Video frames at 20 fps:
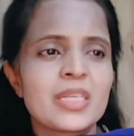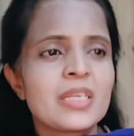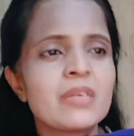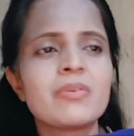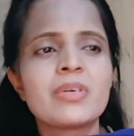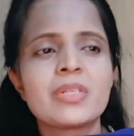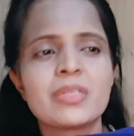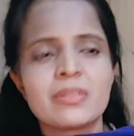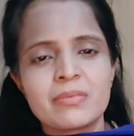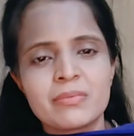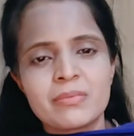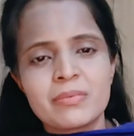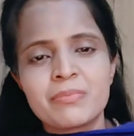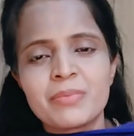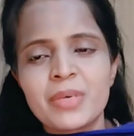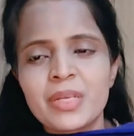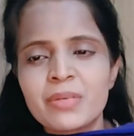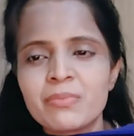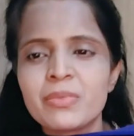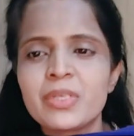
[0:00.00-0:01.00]
even
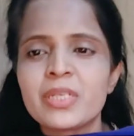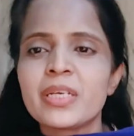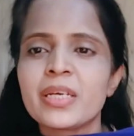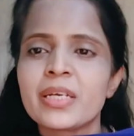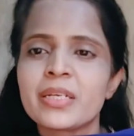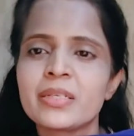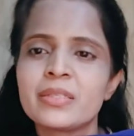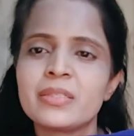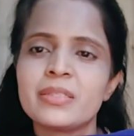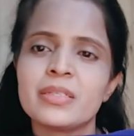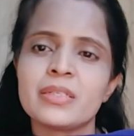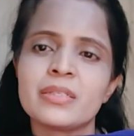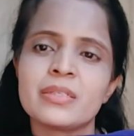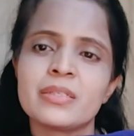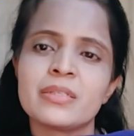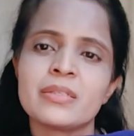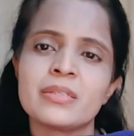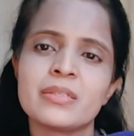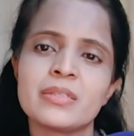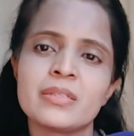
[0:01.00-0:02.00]
when we get
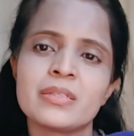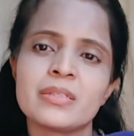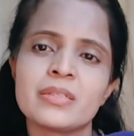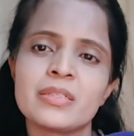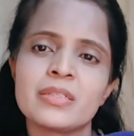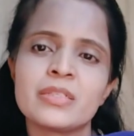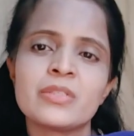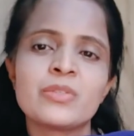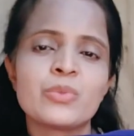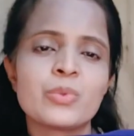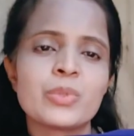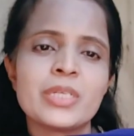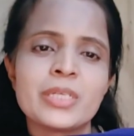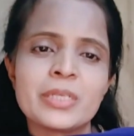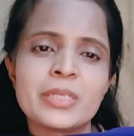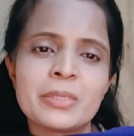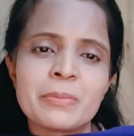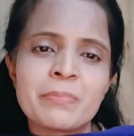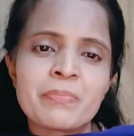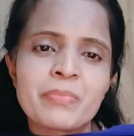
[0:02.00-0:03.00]
into
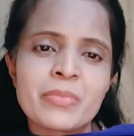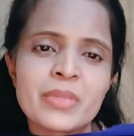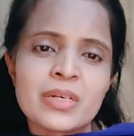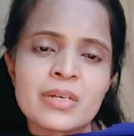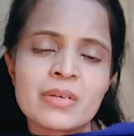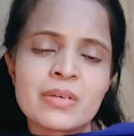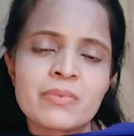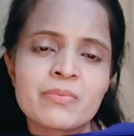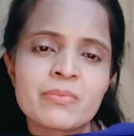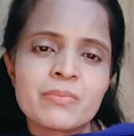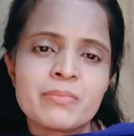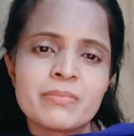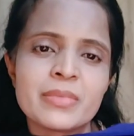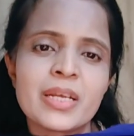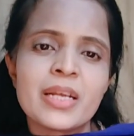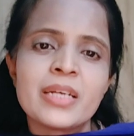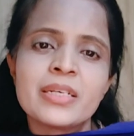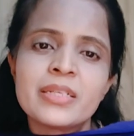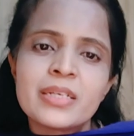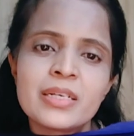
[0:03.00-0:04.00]
the
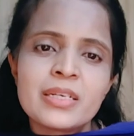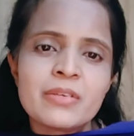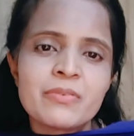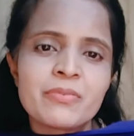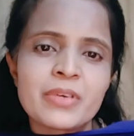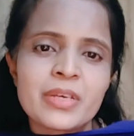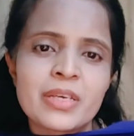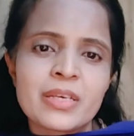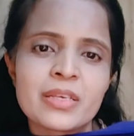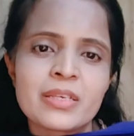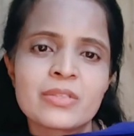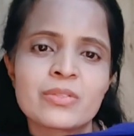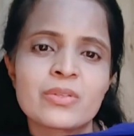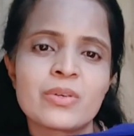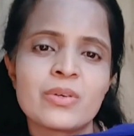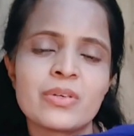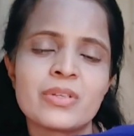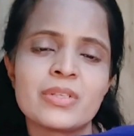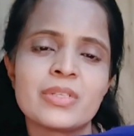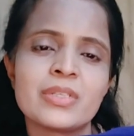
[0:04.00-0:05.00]
elderly phase
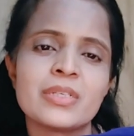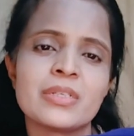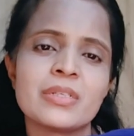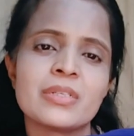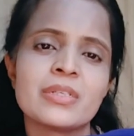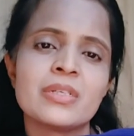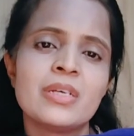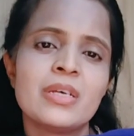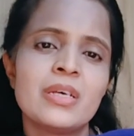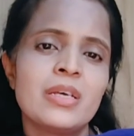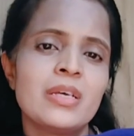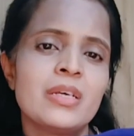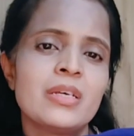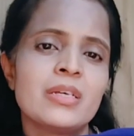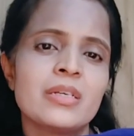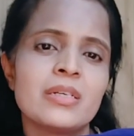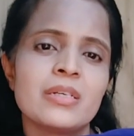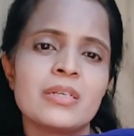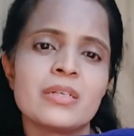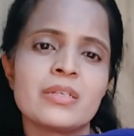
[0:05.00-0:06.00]
or
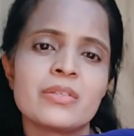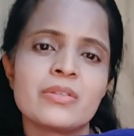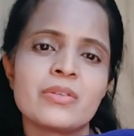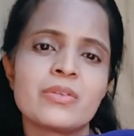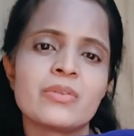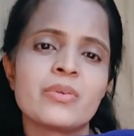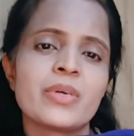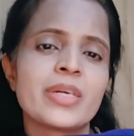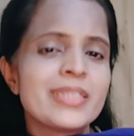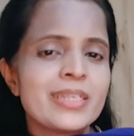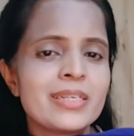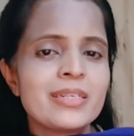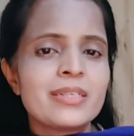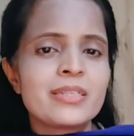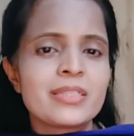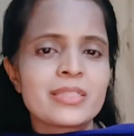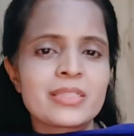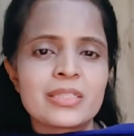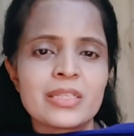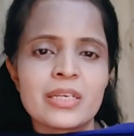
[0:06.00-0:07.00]

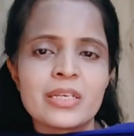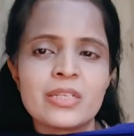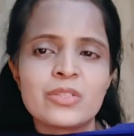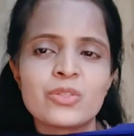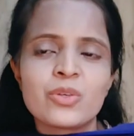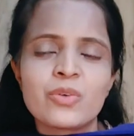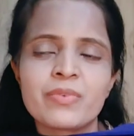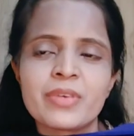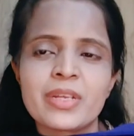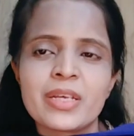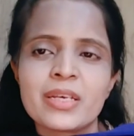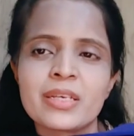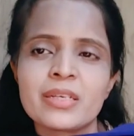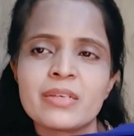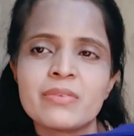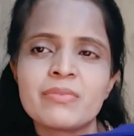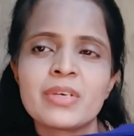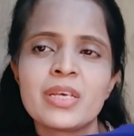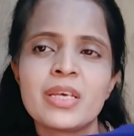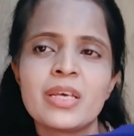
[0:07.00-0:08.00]
adult stage of
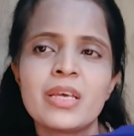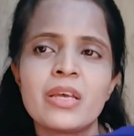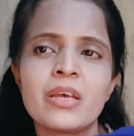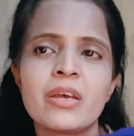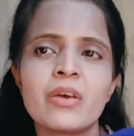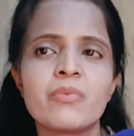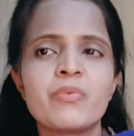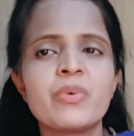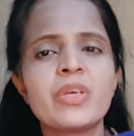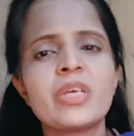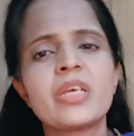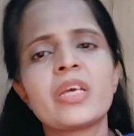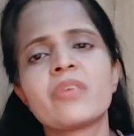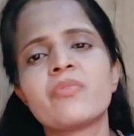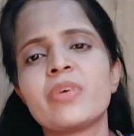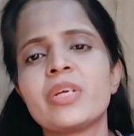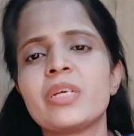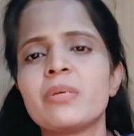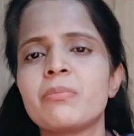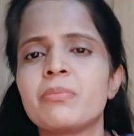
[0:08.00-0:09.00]
life, we get
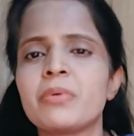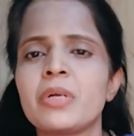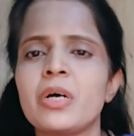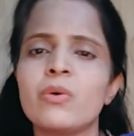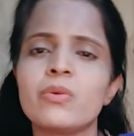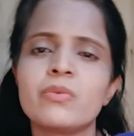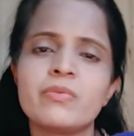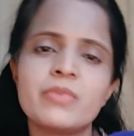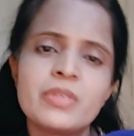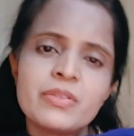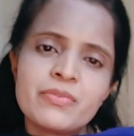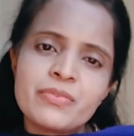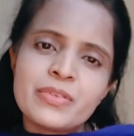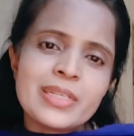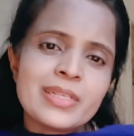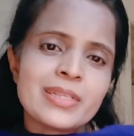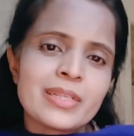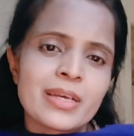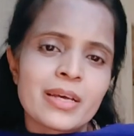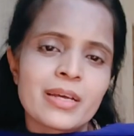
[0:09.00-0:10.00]
very proud. We
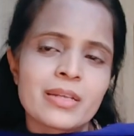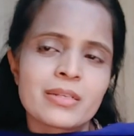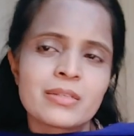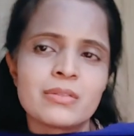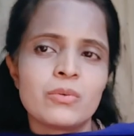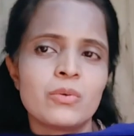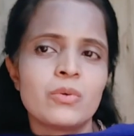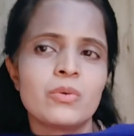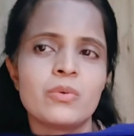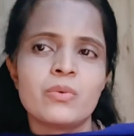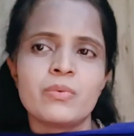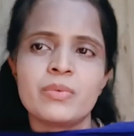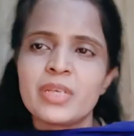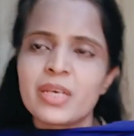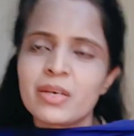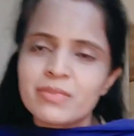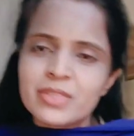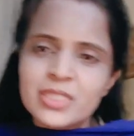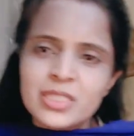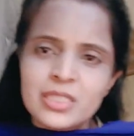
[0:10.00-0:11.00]
feel that, oh, we
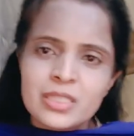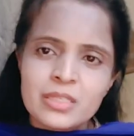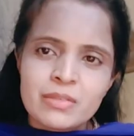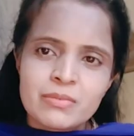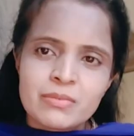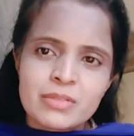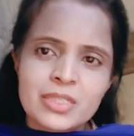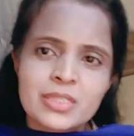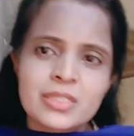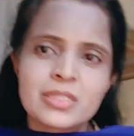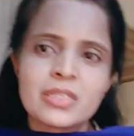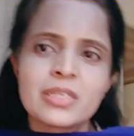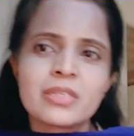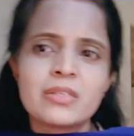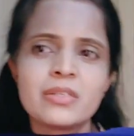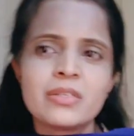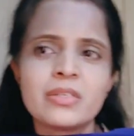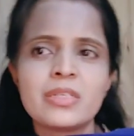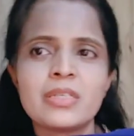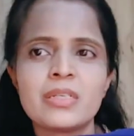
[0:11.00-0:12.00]
have achieved this
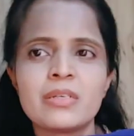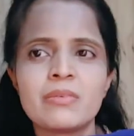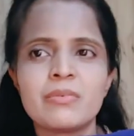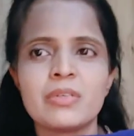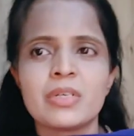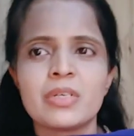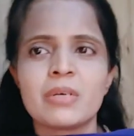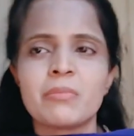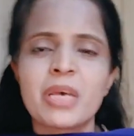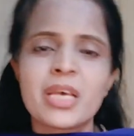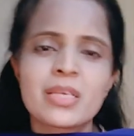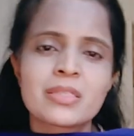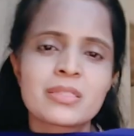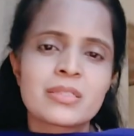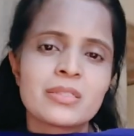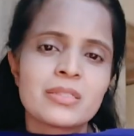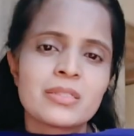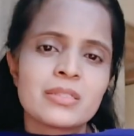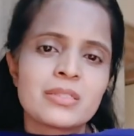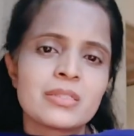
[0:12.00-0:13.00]
degree, we are
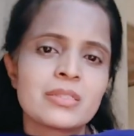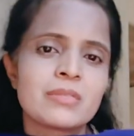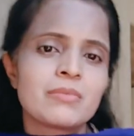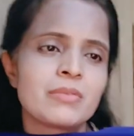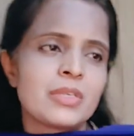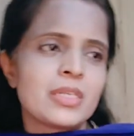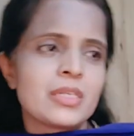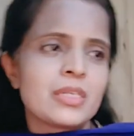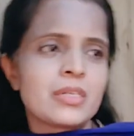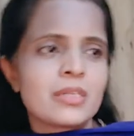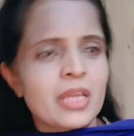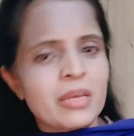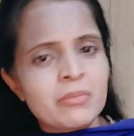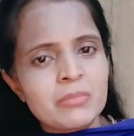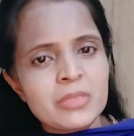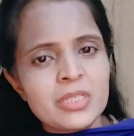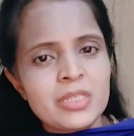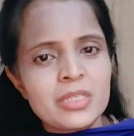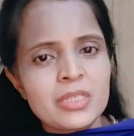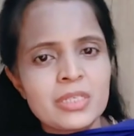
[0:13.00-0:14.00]
masters, we are
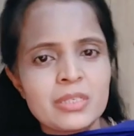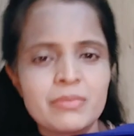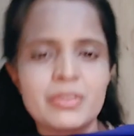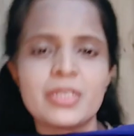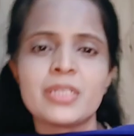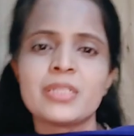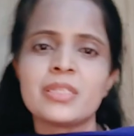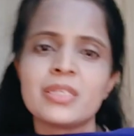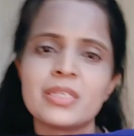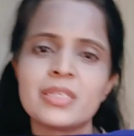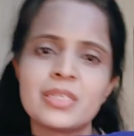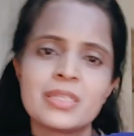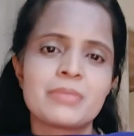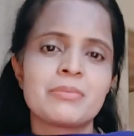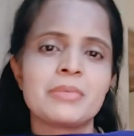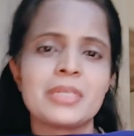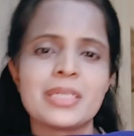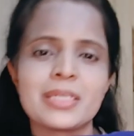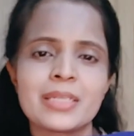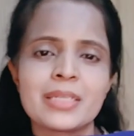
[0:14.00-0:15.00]
MD, we are
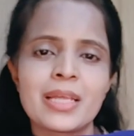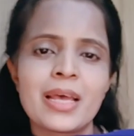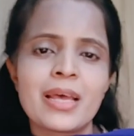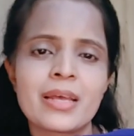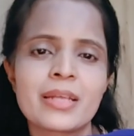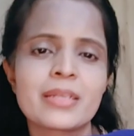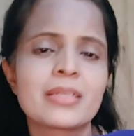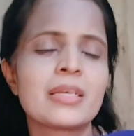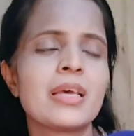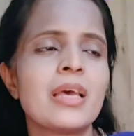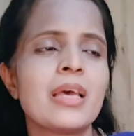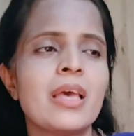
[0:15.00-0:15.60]
this, we are that.